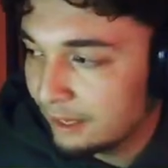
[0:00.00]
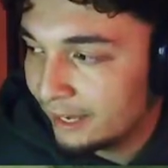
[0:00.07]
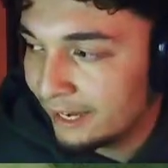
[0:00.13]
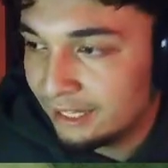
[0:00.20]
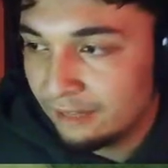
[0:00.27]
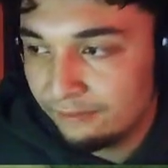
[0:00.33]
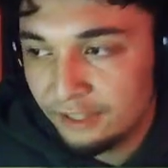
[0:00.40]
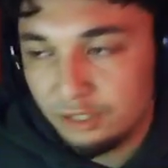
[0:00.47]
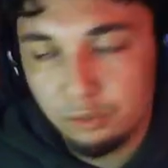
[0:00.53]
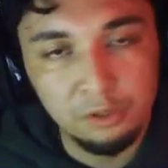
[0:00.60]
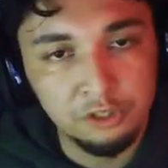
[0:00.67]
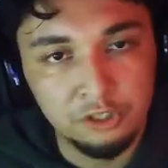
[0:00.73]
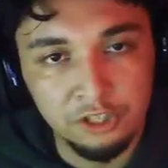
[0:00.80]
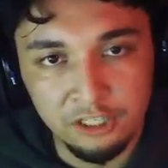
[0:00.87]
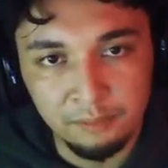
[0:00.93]
individual
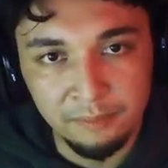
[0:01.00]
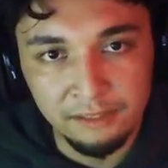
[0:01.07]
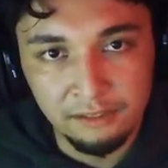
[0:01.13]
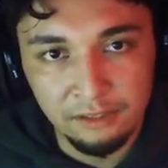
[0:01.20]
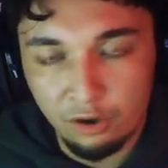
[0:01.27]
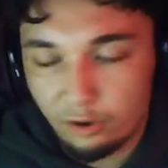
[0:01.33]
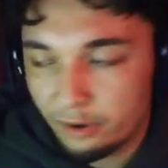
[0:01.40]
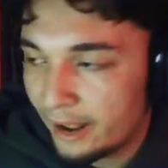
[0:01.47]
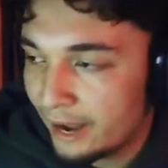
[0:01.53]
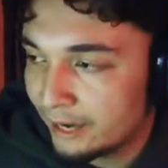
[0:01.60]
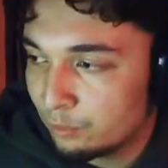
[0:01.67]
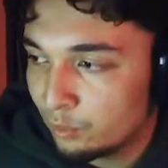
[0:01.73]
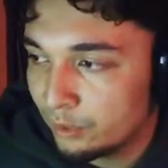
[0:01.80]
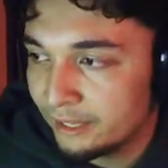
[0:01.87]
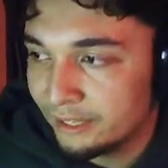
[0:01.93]
adjustments on
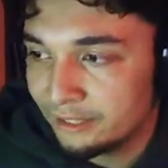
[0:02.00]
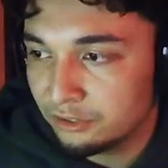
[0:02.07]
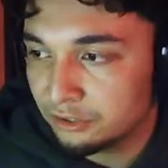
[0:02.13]
anyone in your